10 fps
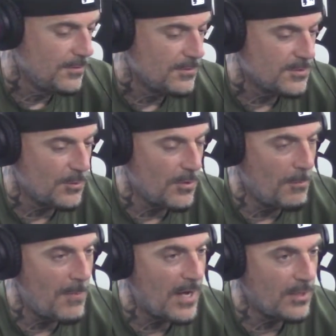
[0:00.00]
So the
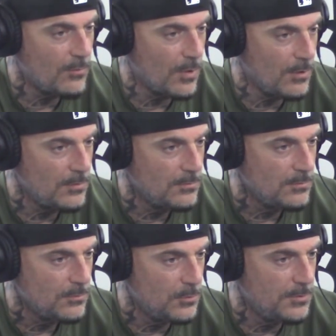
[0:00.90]
micro
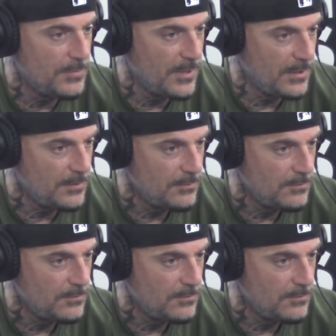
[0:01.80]
would be